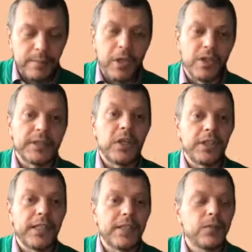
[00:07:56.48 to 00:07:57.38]
because
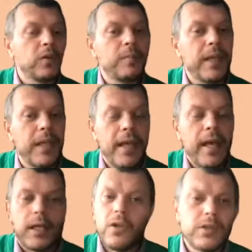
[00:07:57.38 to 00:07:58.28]
nurses will be
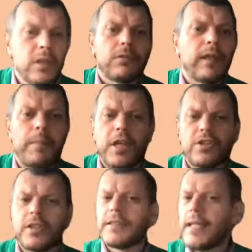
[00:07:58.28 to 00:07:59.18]
closer to the
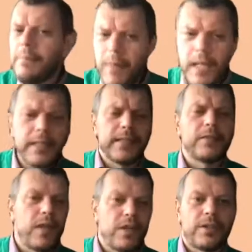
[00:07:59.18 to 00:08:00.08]
patients in many
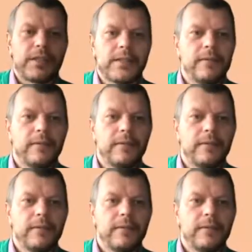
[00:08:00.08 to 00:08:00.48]
situations.